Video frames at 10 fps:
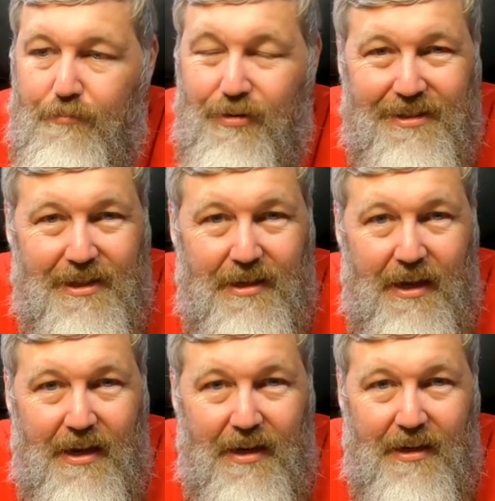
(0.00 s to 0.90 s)
Princess
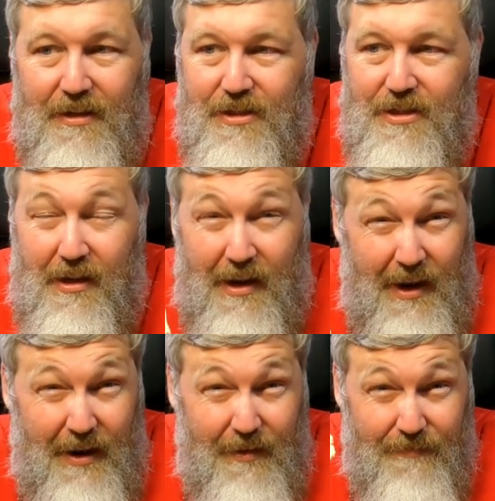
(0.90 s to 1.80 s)
Leia
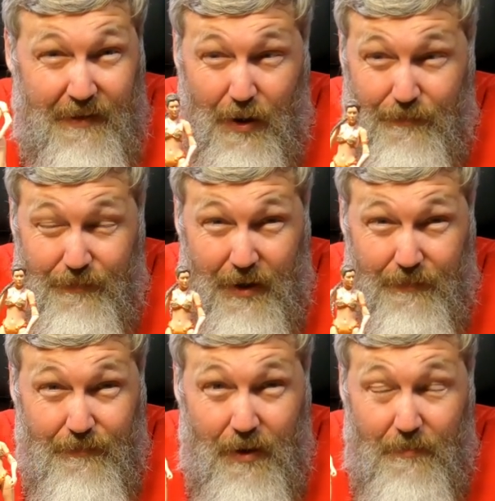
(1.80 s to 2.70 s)
slave
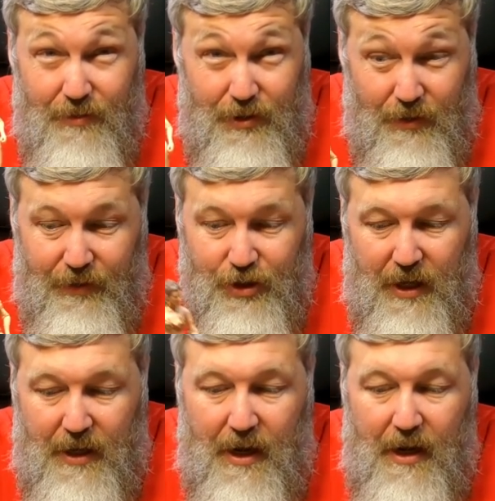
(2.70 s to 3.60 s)
outfit from Return of the
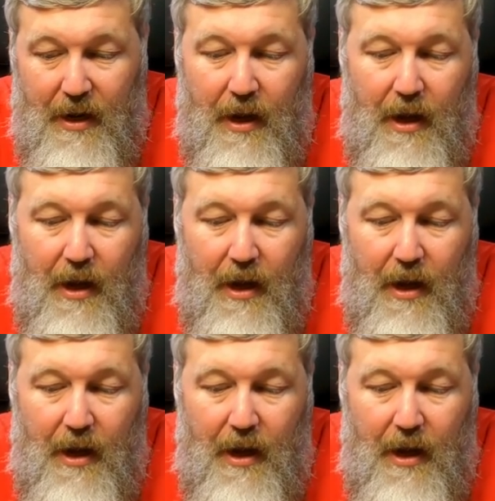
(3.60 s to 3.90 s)
Jedi,